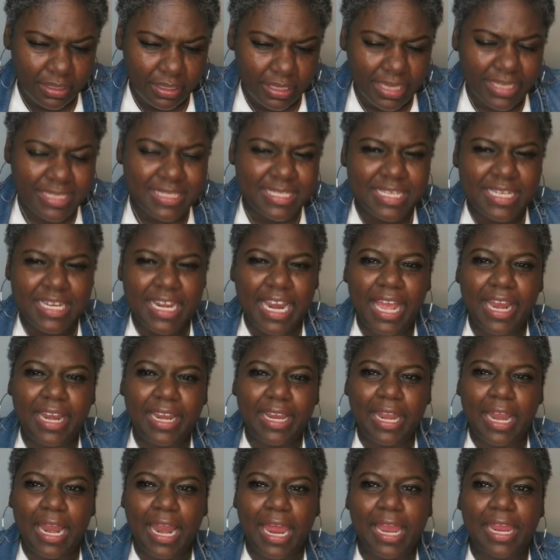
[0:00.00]
it's
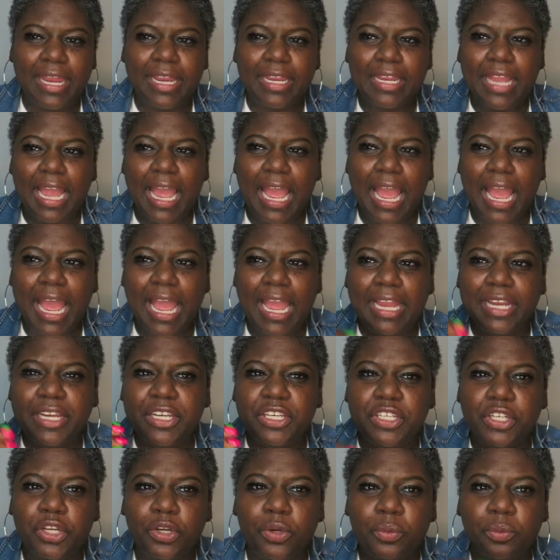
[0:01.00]
not like I
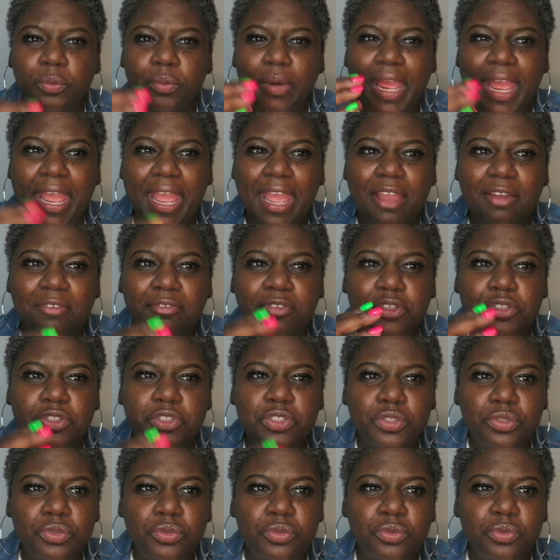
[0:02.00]
don't have the
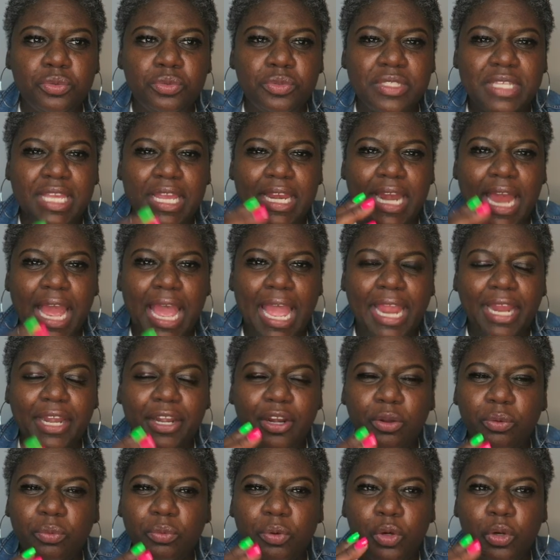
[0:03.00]
tools and I
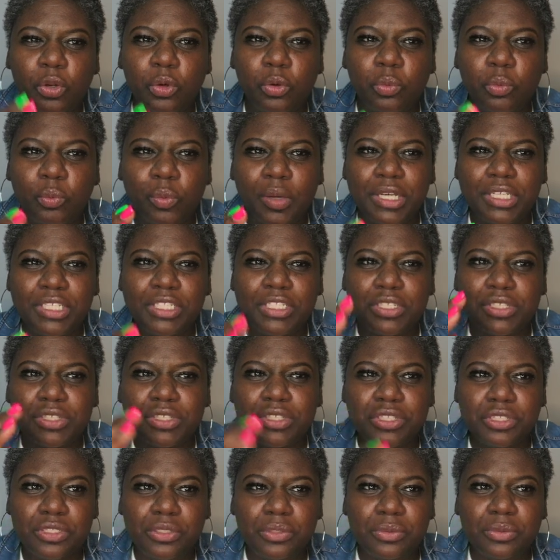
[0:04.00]
don't know what to
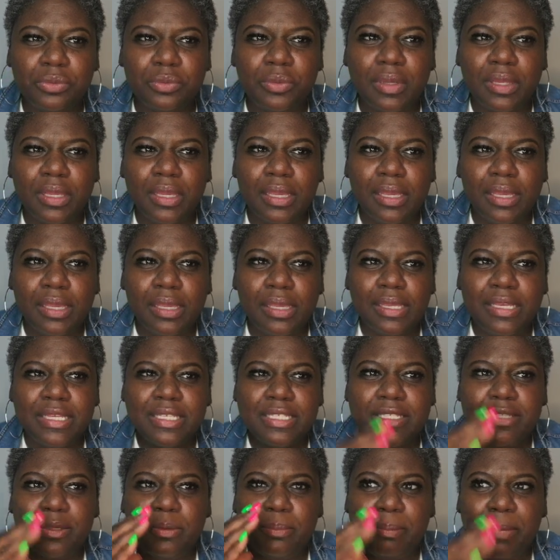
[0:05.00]
do
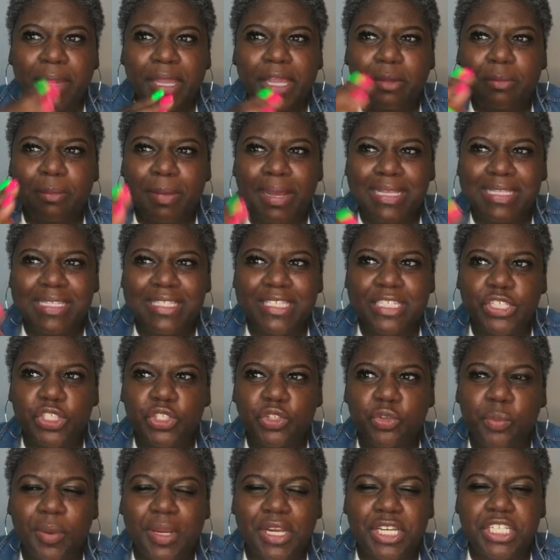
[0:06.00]
to make my
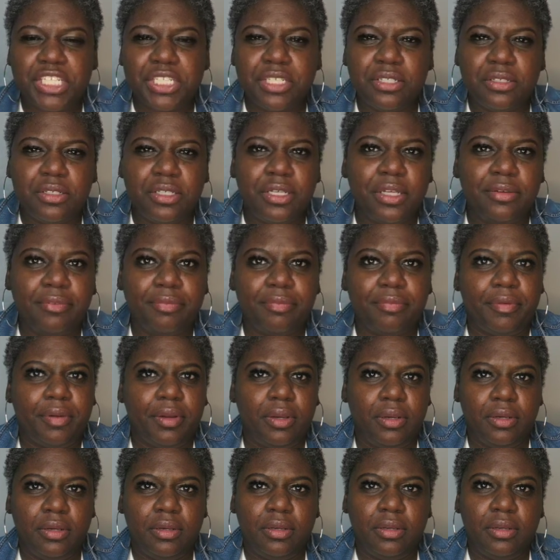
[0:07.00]
situation
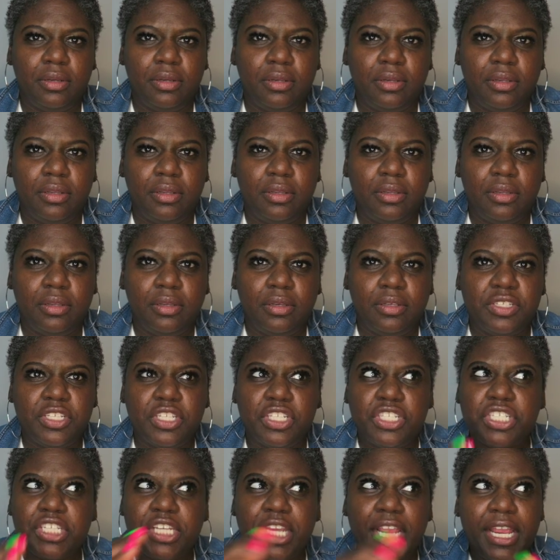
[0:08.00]
different,
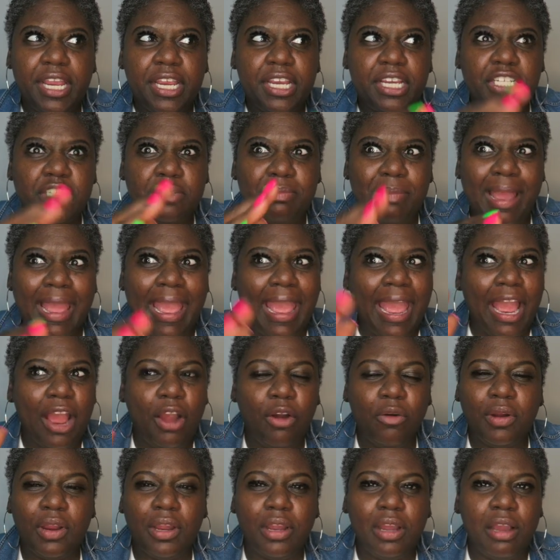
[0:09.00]
to change my
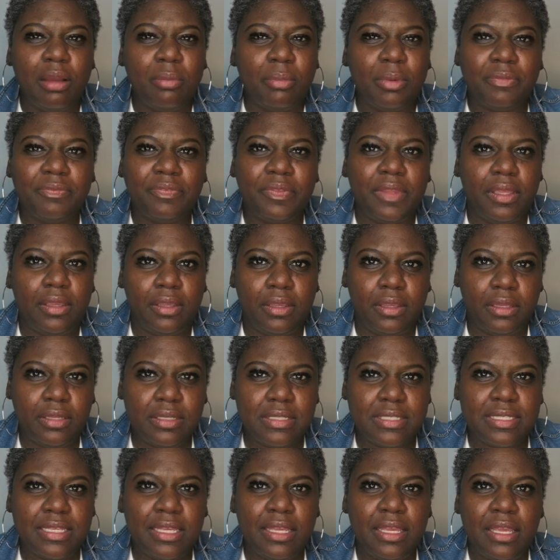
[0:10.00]
outcome of
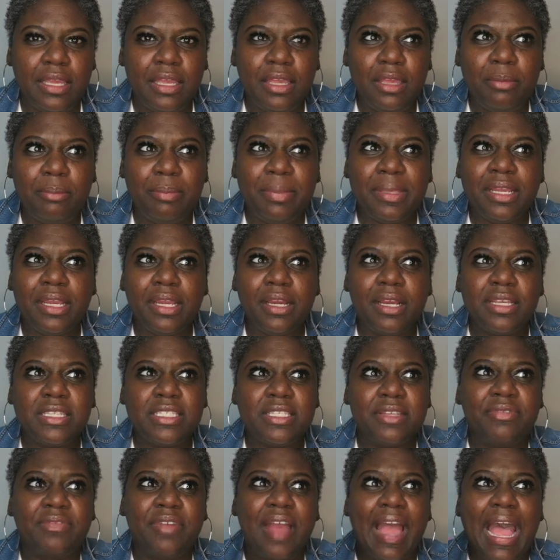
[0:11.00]
things. Because
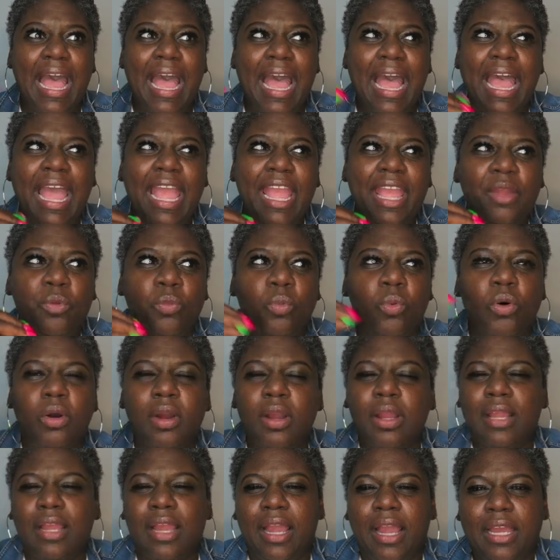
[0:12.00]
if I
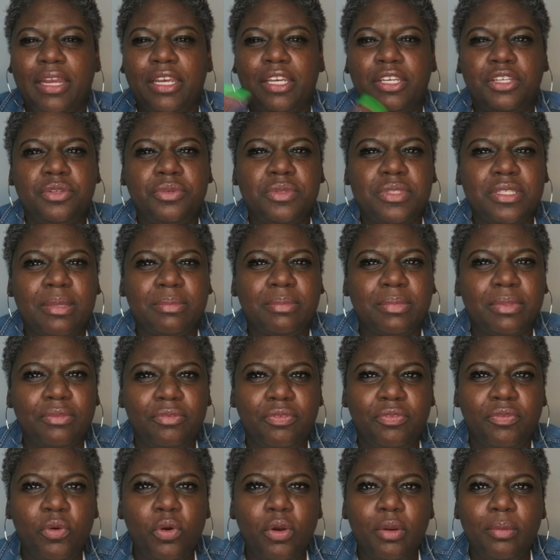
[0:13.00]
want God to do something
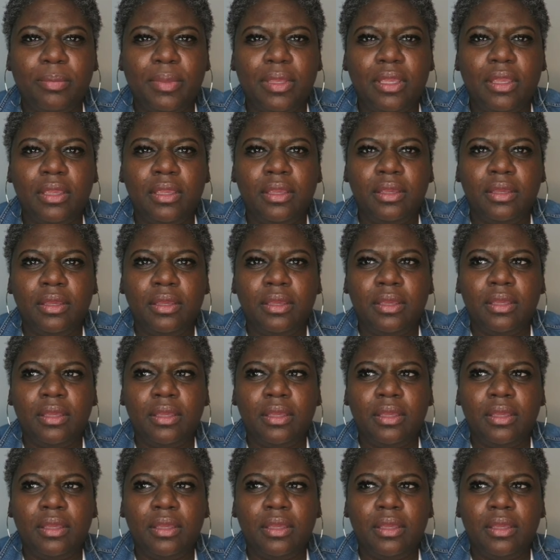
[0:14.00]
for me,